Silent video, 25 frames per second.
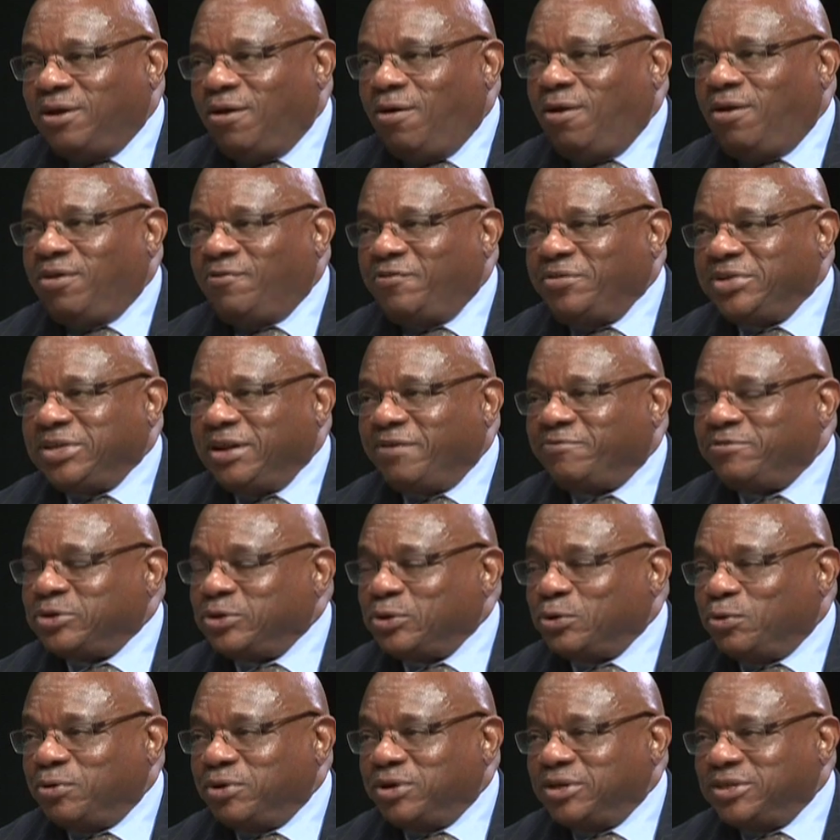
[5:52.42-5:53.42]
all of us have
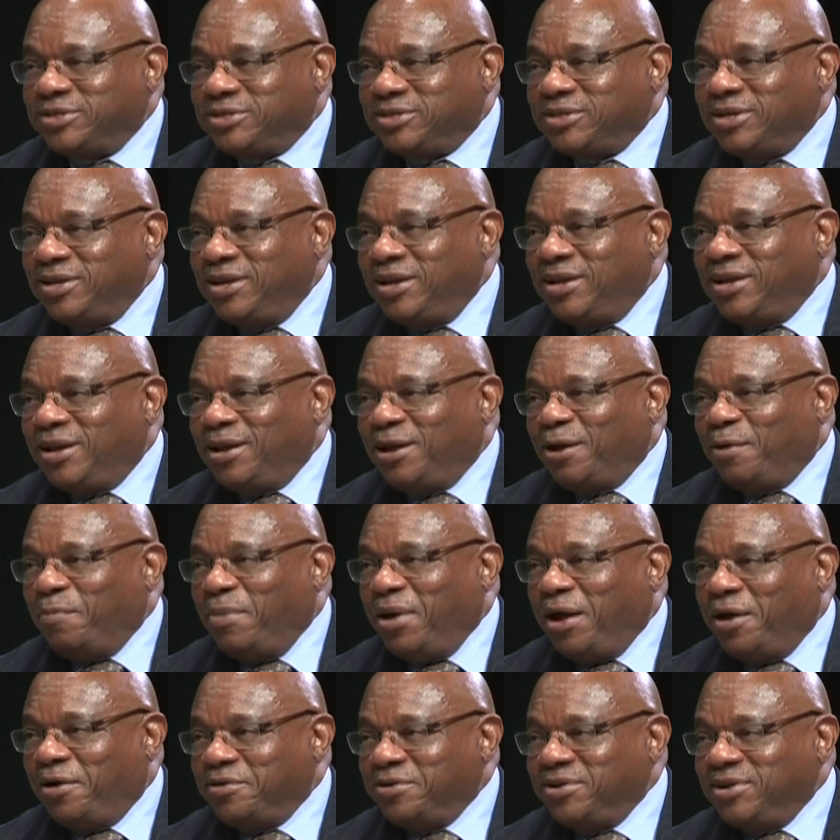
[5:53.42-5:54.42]
stories
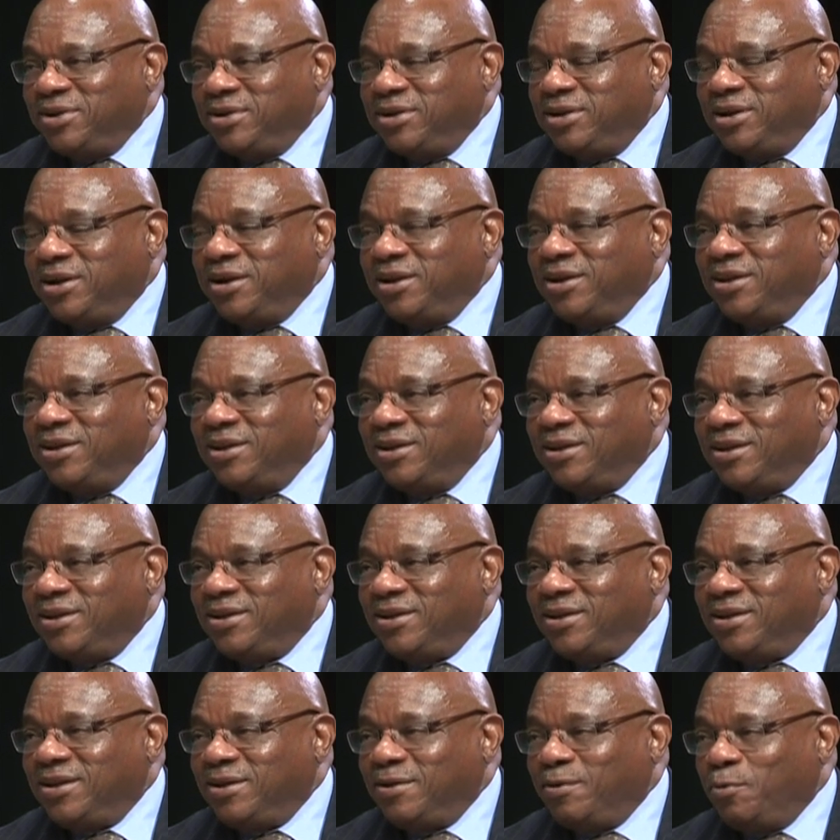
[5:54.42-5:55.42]
about getting
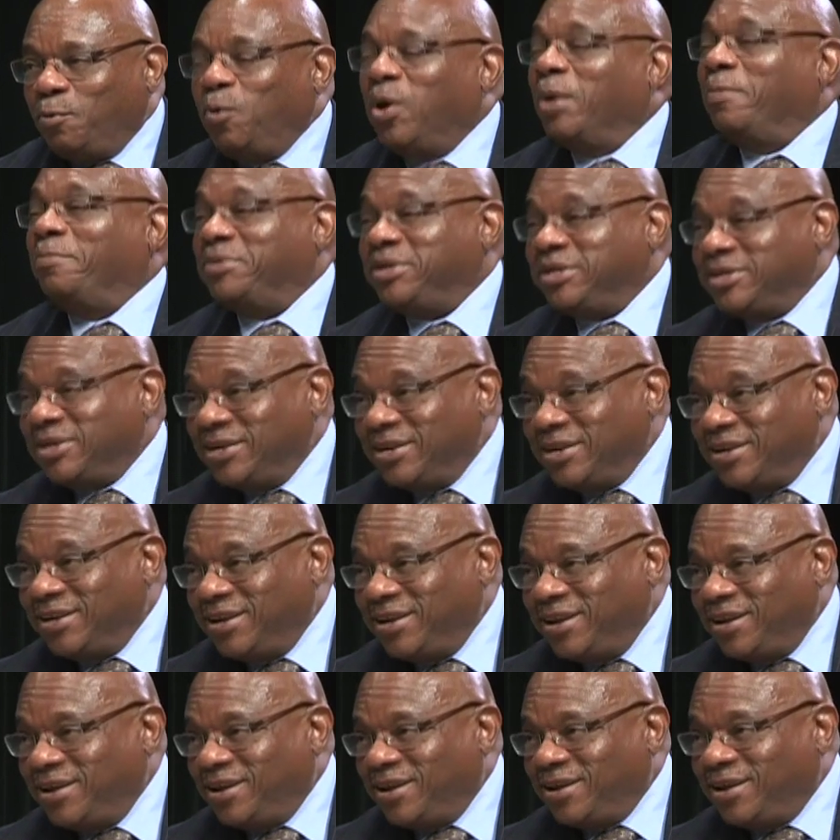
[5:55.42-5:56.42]
whipped,
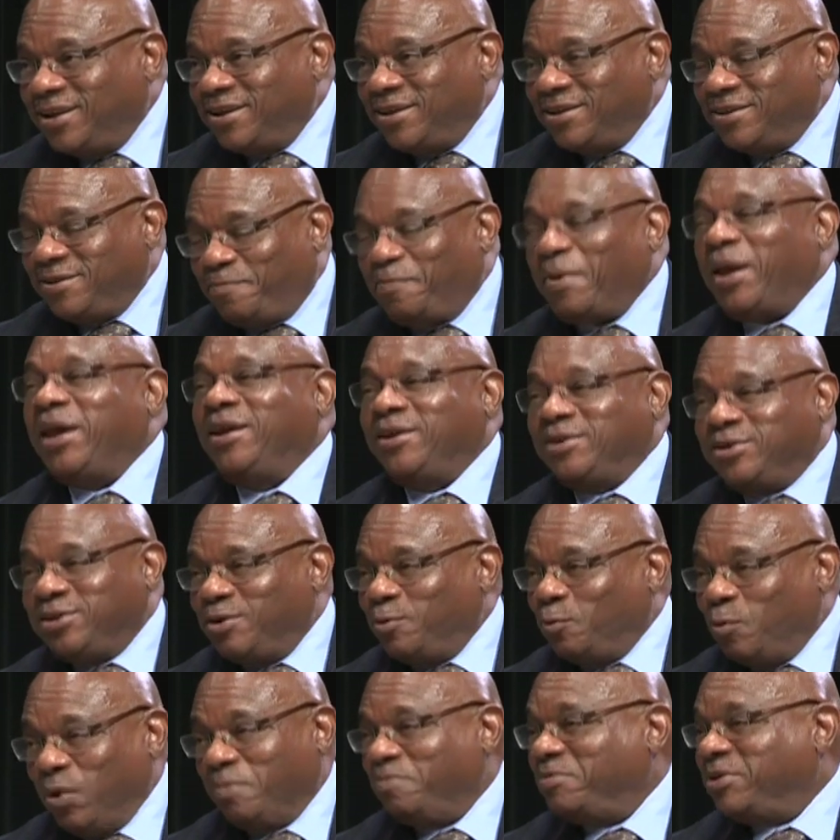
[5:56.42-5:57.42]
spanked,
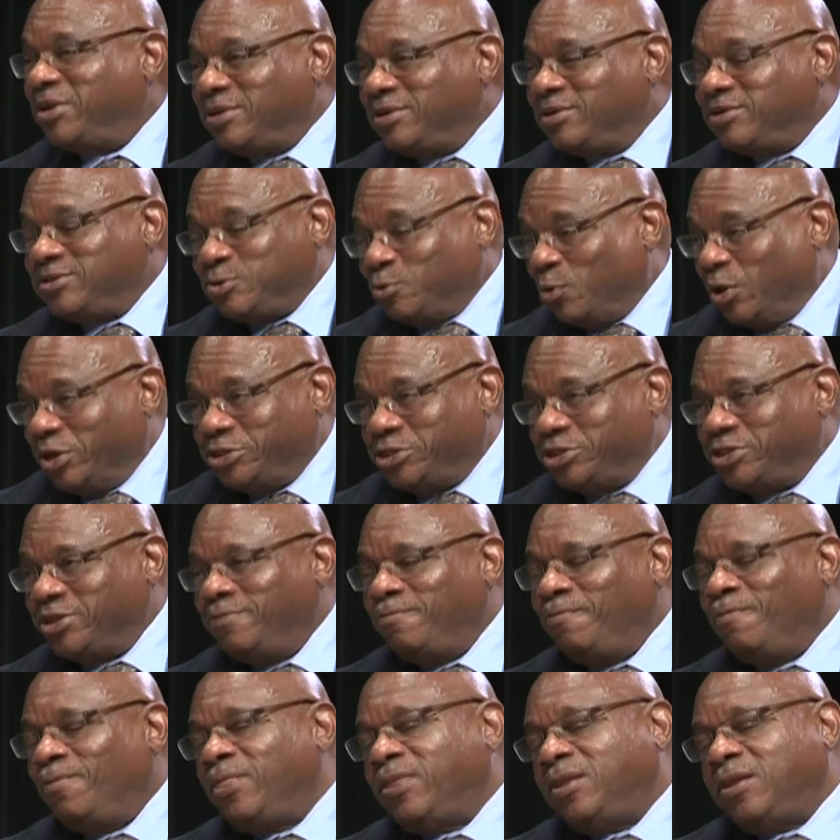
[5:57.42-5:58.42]
whipped, switch.
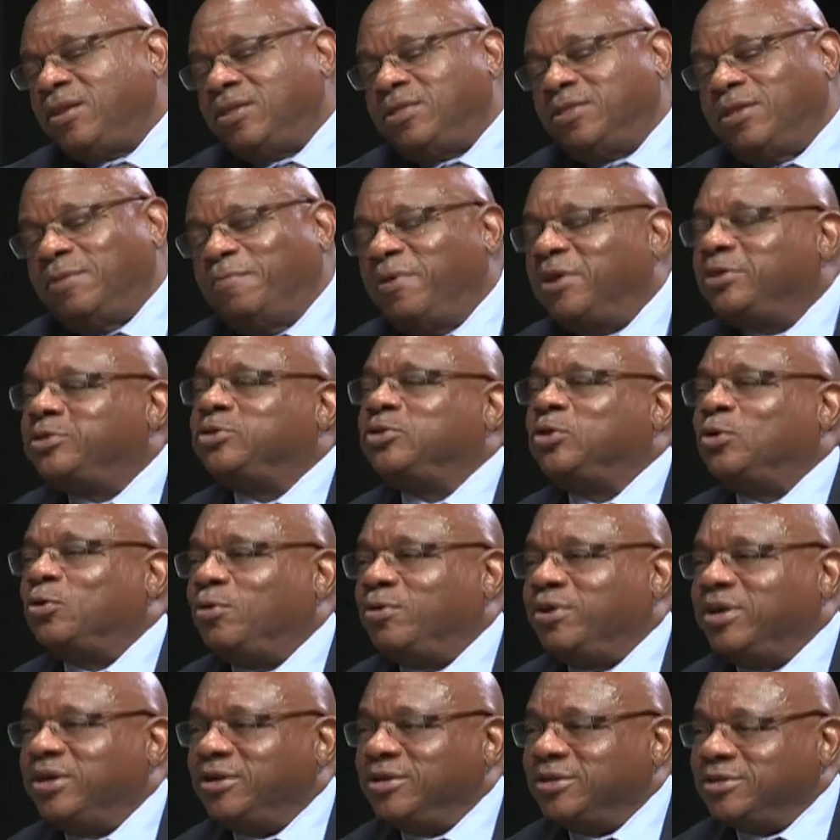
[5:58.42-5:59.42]
The big
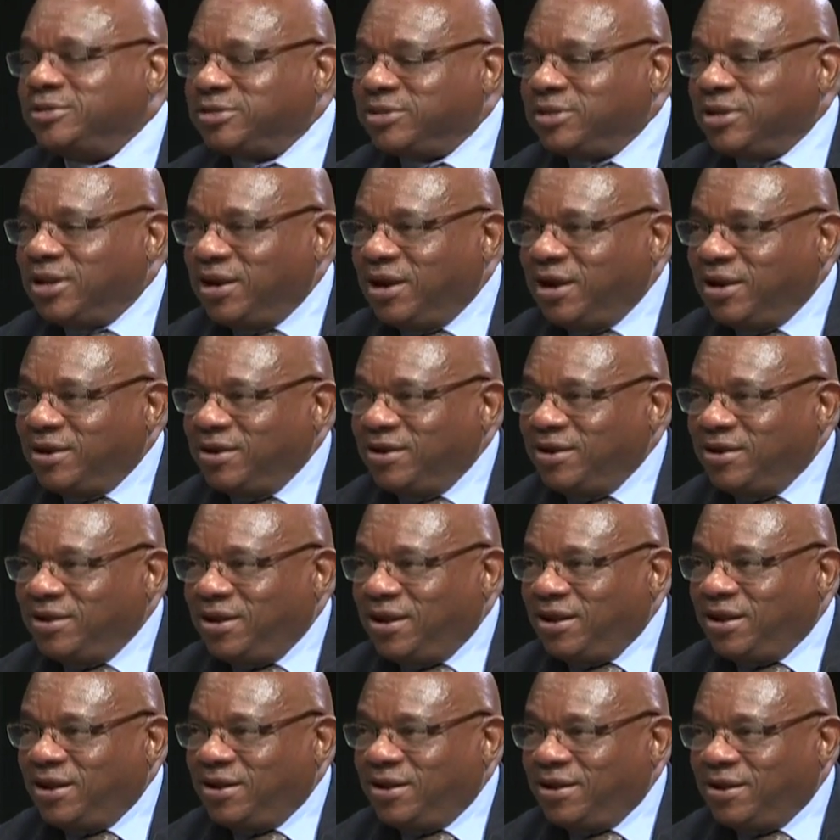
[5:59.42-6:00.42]
story is that,
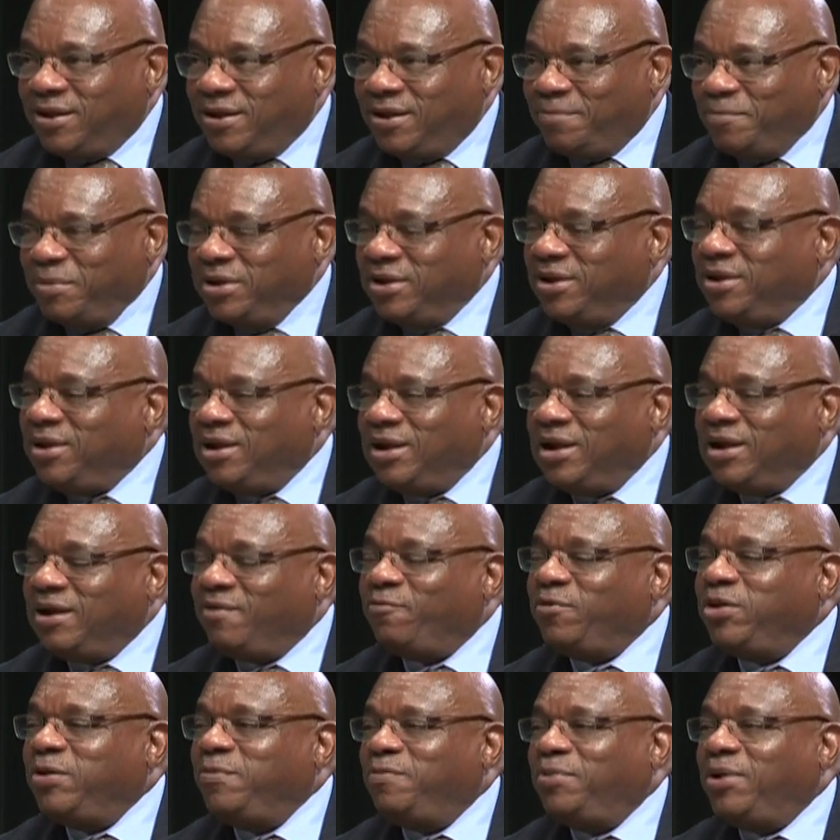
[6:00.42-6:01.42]
I mean,
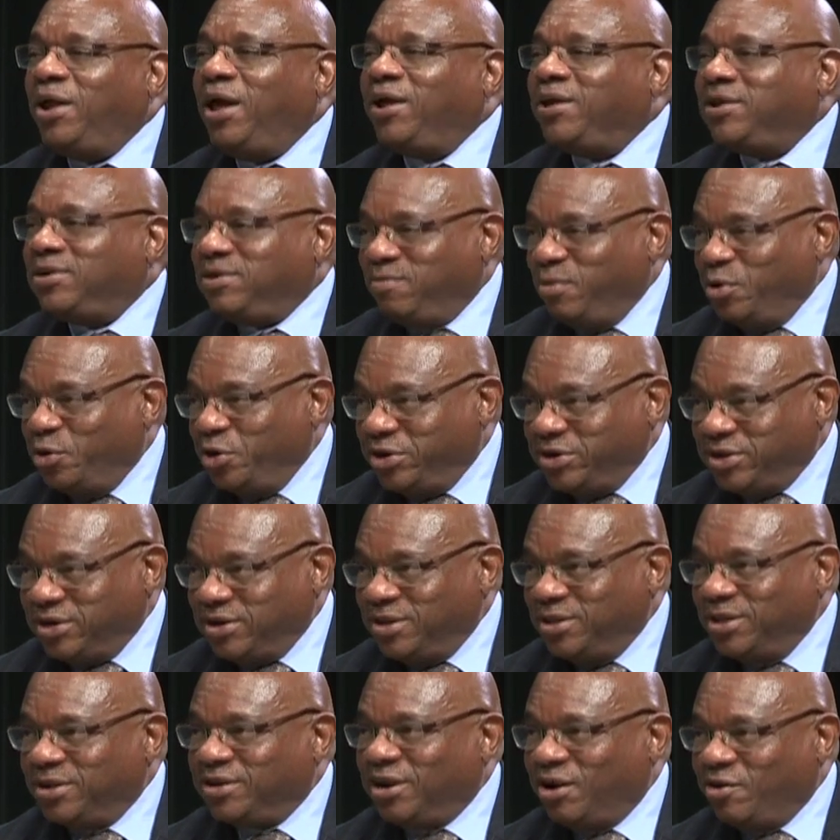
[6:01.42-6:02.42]
every black community
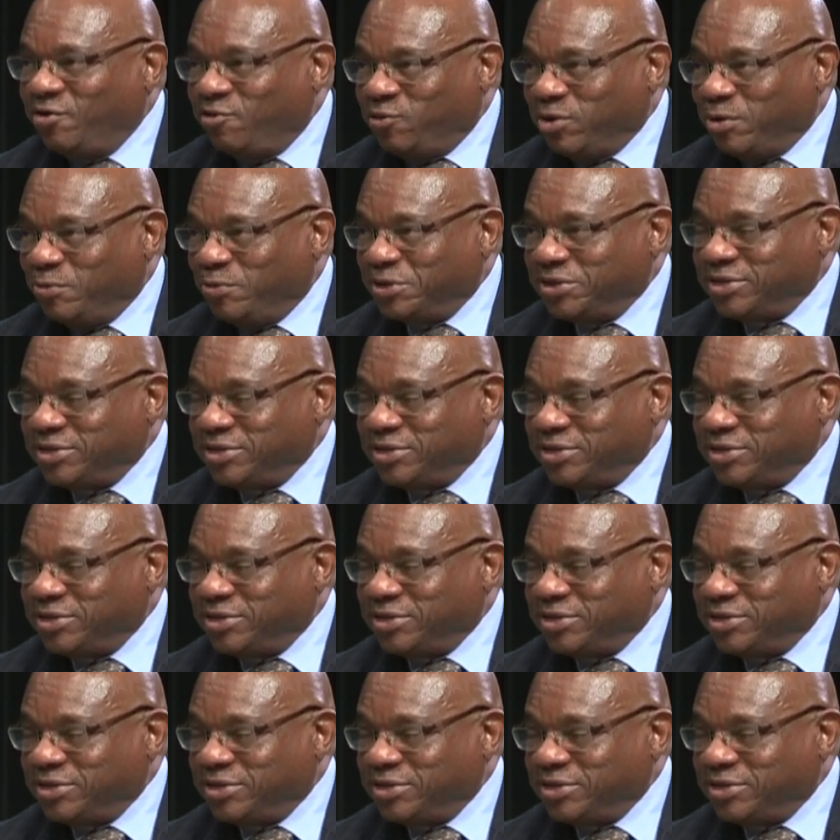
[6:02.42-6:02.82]
in the country will